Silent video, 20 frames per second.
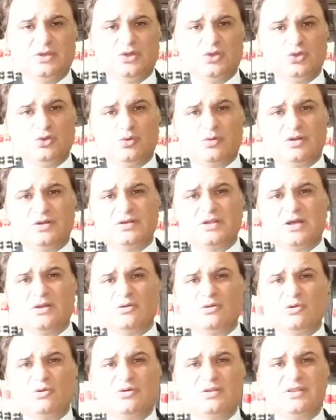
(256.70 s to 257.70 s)
You can
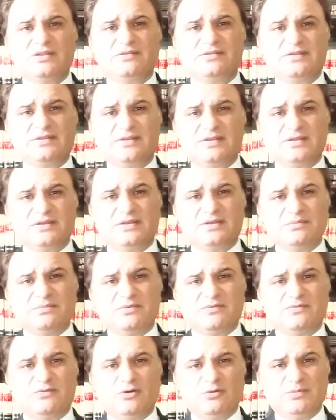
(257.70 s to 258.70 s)
download this
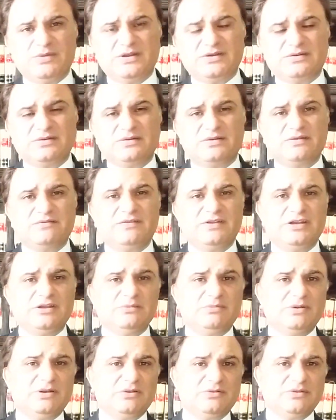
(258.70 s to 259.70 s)
format
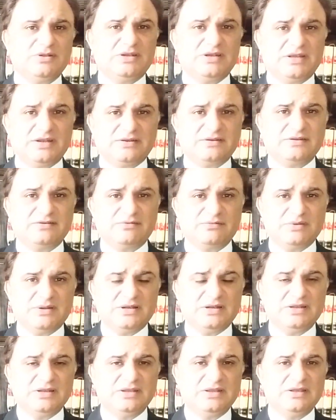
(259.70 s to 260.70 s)
available on the net as
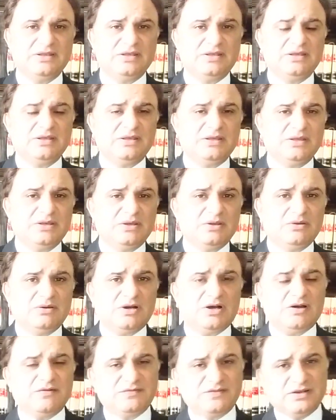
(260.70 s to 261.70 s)
well.
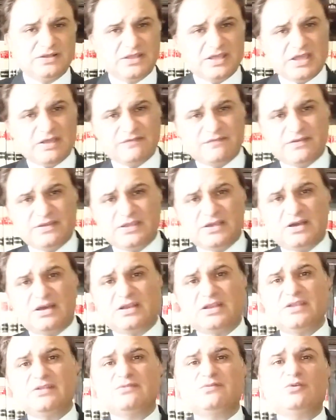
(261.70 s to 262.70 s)
After the
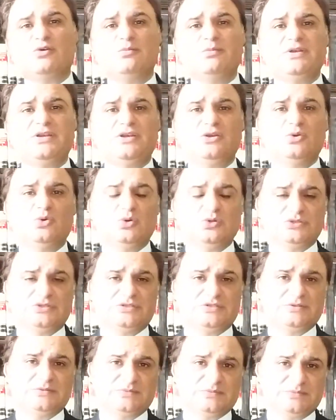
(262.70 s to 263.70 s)
FIR is formally
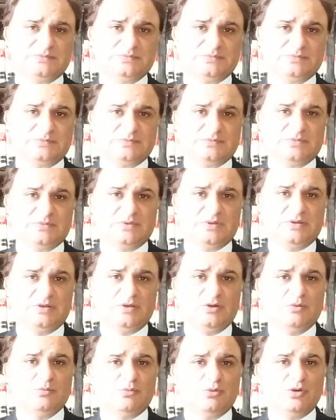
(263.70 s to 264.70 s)
lodged,
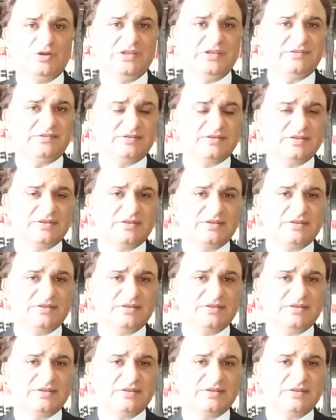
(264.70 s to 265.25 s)
police